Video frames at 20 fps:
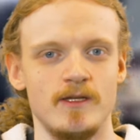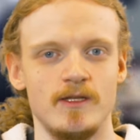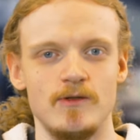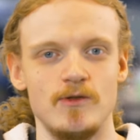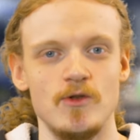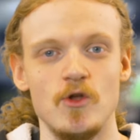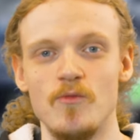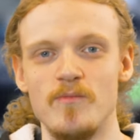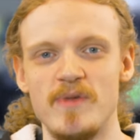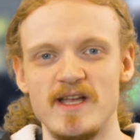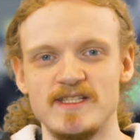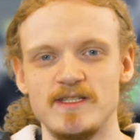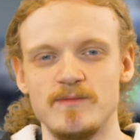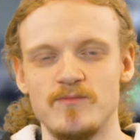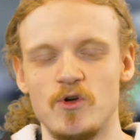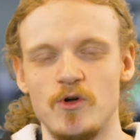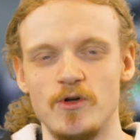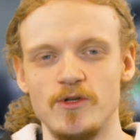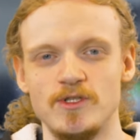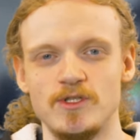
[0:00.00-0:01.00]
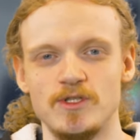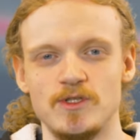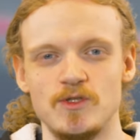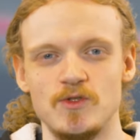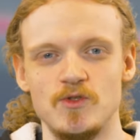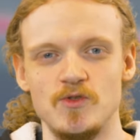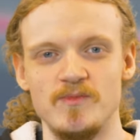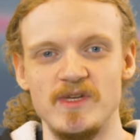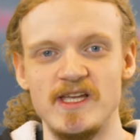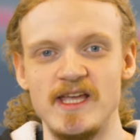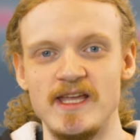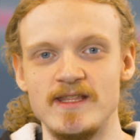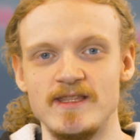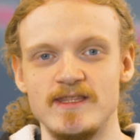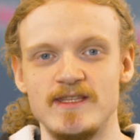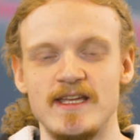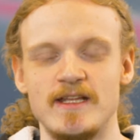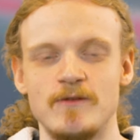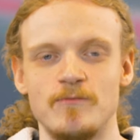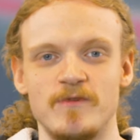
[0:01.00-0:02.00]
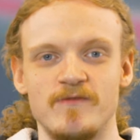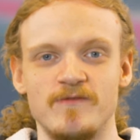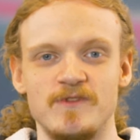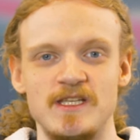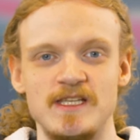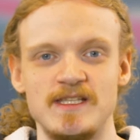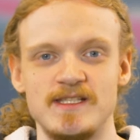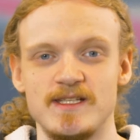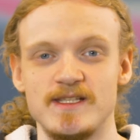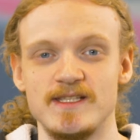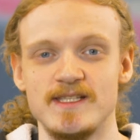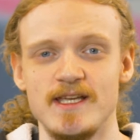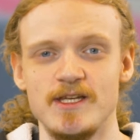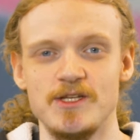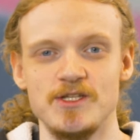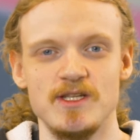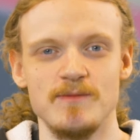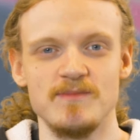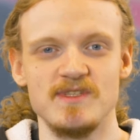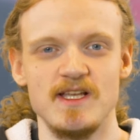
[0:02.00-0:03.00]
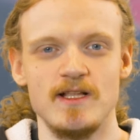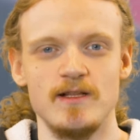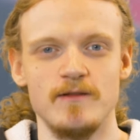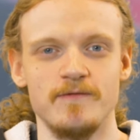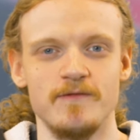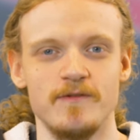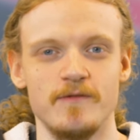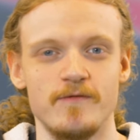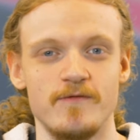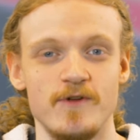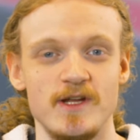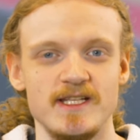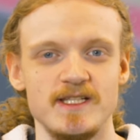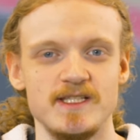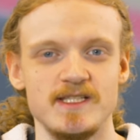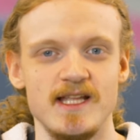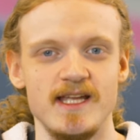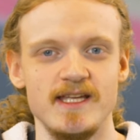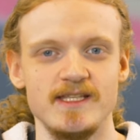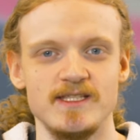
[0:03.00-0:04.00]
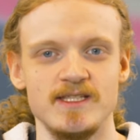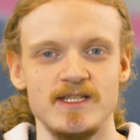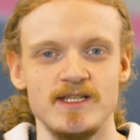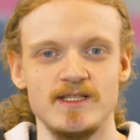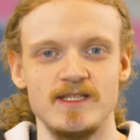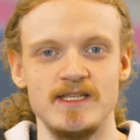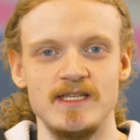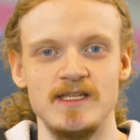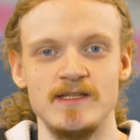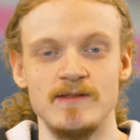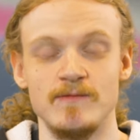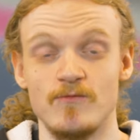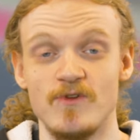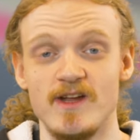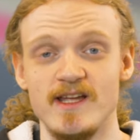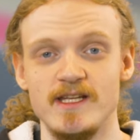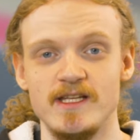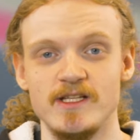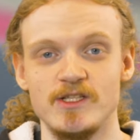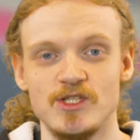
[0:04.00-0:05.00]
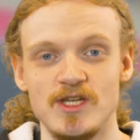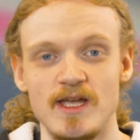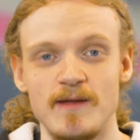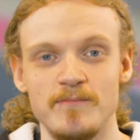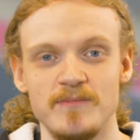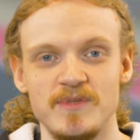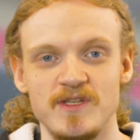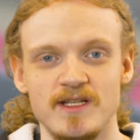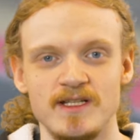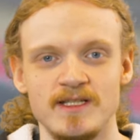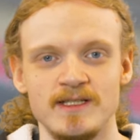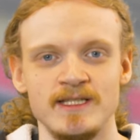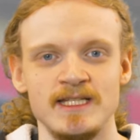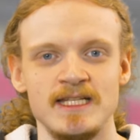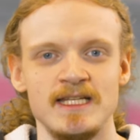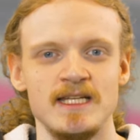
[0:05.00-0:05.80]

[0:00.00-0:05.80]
No better point to begin than with the sensation himself, Freddie Slater, the reigning champion.